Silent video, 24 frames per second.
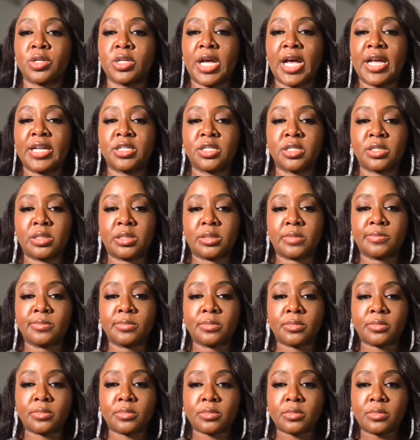I just
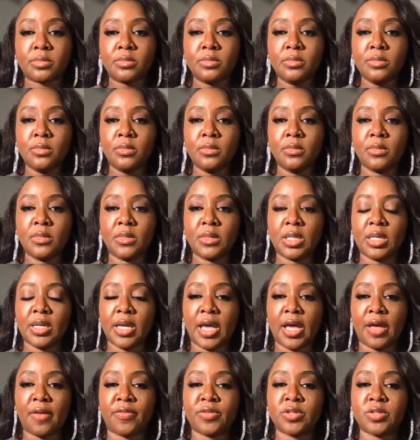
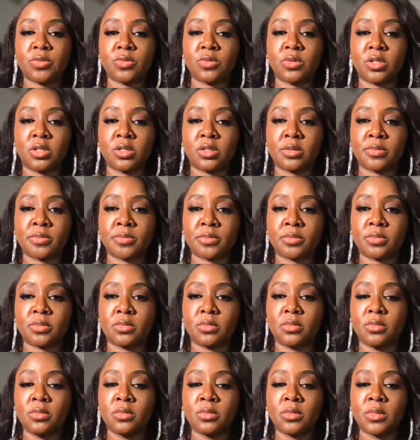have to um